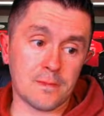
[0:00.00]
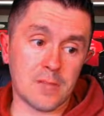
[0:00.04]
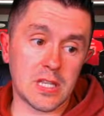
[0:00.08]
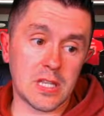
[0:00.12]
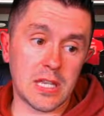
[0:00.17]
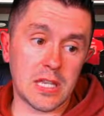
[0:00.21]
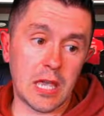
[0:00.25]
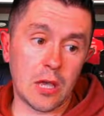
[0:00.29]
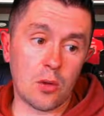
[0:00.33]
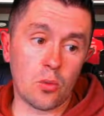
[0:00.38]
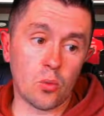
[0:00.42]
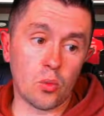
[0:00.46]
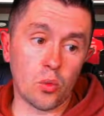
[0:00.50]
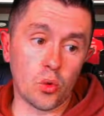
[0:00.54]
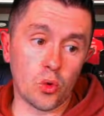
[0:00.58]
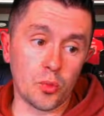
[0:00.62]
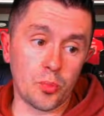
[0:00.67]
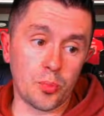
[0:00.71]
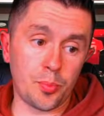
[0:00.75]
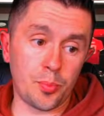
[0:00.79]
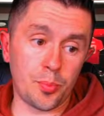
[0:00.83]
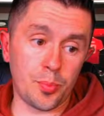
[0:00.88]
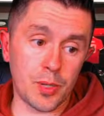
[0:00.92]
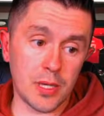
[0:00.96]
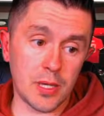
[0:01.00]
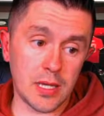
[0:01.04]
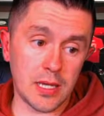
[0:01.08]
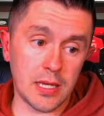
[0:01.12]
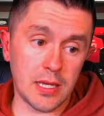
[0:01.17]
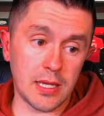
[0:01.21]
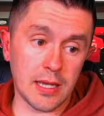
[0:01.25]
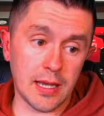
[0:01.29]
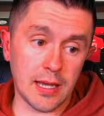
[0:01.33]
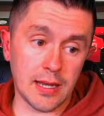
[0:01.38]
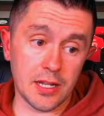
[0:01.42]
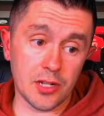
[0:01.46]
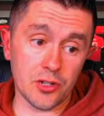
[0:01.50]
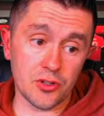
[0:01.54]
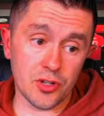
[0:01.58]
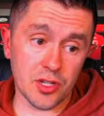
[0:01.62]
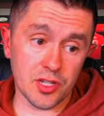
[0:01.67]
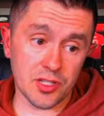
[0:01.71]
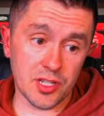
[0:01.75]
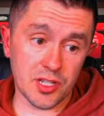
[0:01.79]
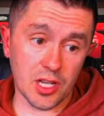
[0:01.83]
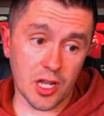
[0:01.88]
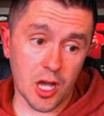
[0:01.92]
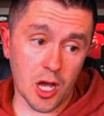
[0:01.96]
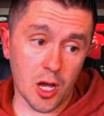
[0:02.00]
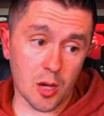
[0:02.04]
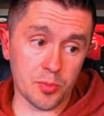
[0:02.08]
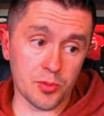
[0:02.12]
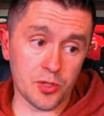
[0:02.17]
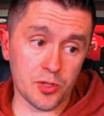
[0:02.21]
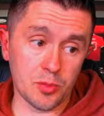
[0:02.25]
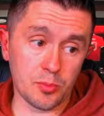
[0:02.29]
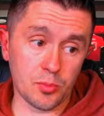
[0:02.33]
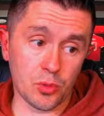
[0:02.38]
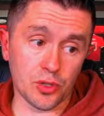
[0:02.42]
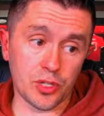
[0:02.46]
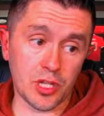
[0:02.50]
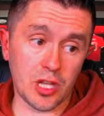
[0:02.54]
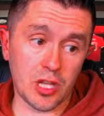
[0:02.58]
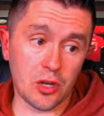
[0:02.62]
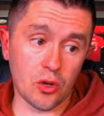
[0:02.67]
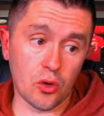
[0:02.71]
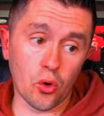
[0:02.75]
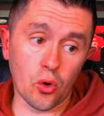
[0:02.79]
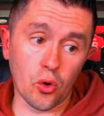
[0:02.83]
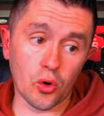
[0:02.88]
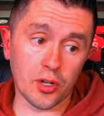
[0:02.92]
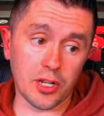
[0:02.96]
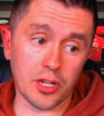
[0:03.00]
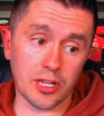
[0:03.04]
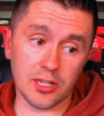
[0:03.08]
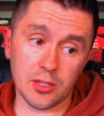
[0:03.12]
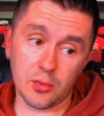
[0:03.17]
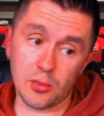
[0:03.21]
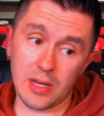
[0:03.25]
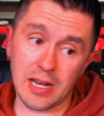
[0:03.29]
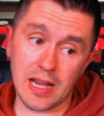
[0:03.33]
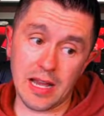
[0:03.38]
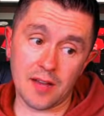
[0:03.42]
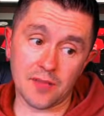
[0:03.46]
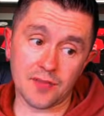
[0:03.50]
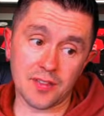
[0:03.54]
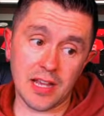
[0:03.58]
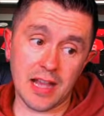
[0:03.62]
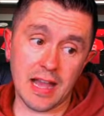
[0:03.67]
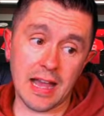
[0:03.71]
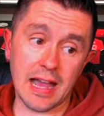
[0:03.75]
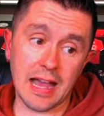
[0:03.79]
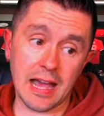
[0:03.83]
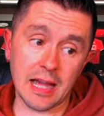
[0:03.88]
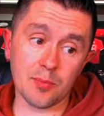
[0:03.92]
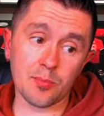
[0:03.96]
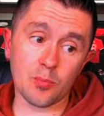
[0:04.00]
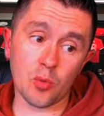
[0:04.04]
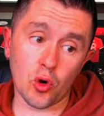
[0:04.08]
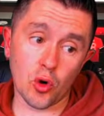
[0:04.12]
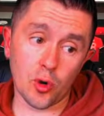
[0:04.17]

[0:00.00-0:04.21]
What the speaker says: It would be an interesting option, but they know that they will have to add more